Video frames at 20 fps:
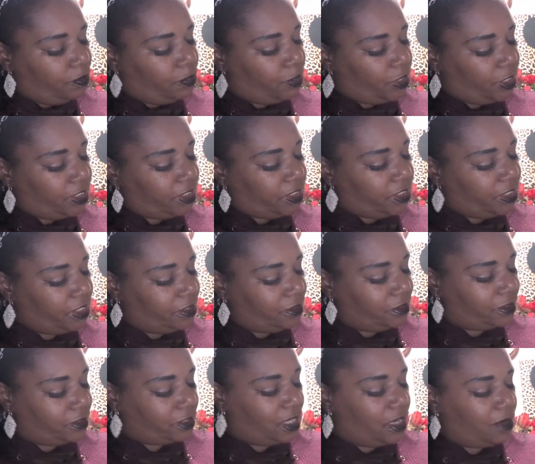but it
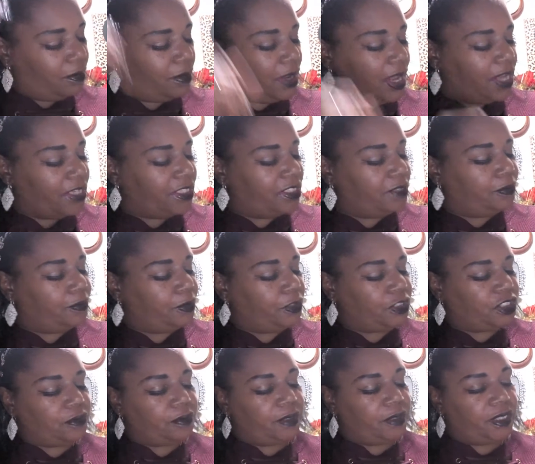didn't come. I didn't
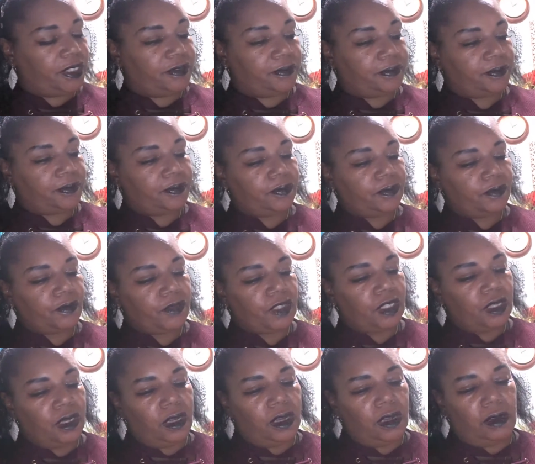push the button.
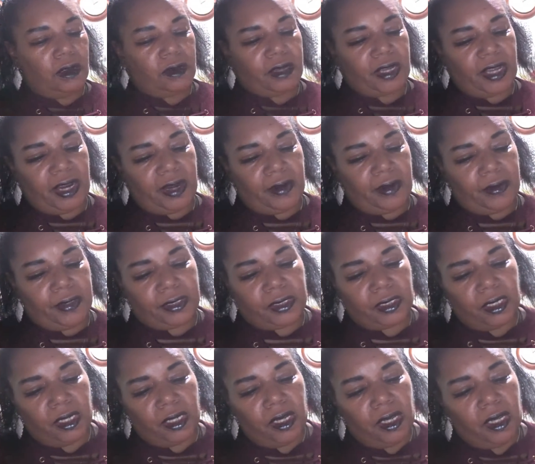Okay,
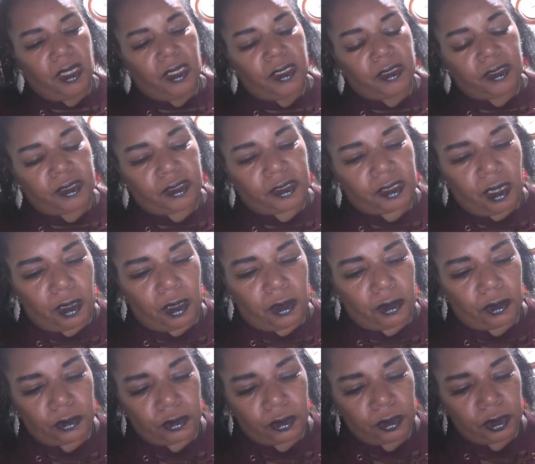Aries.
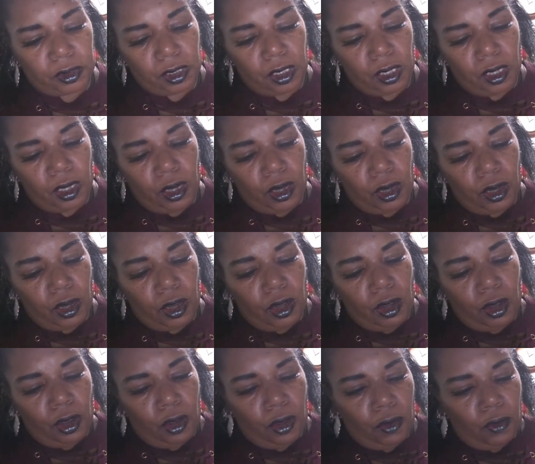So,
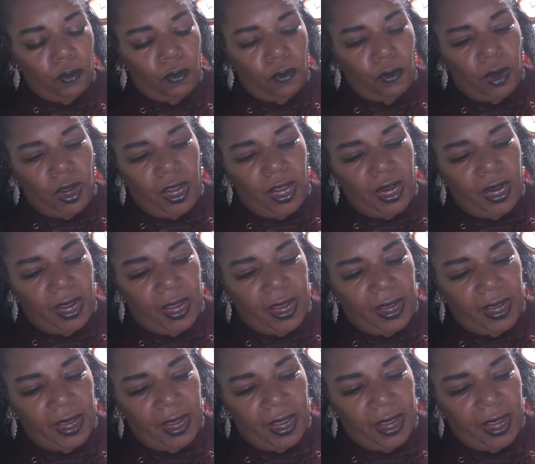what I
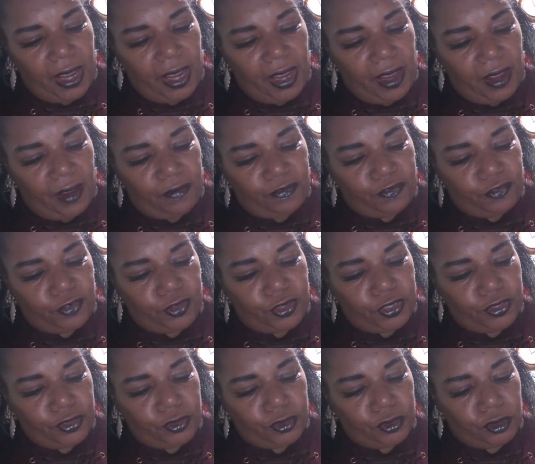have for
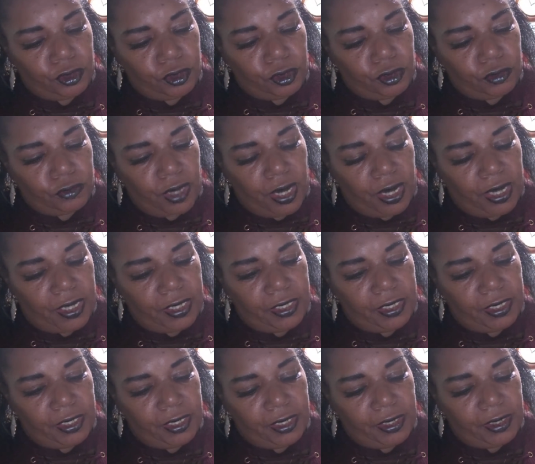you right
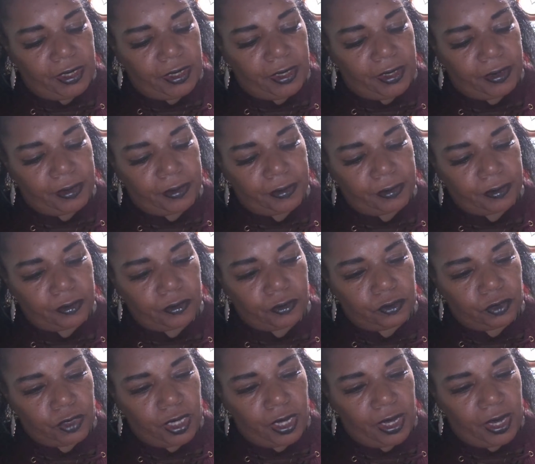here,
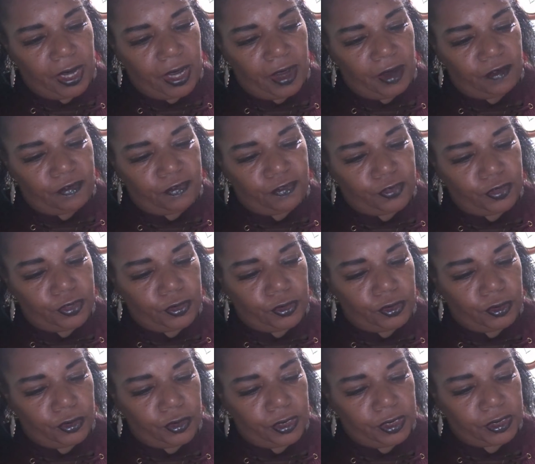what I have for
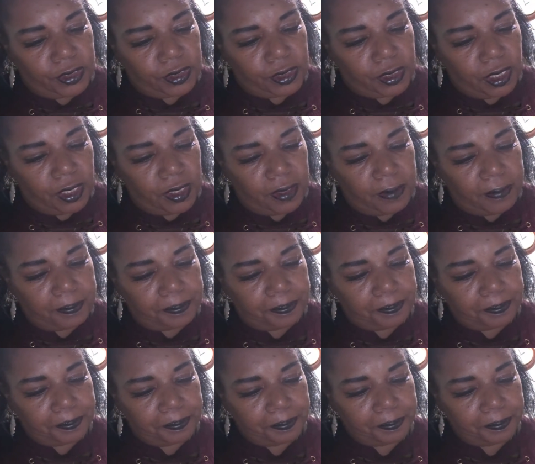you is, um,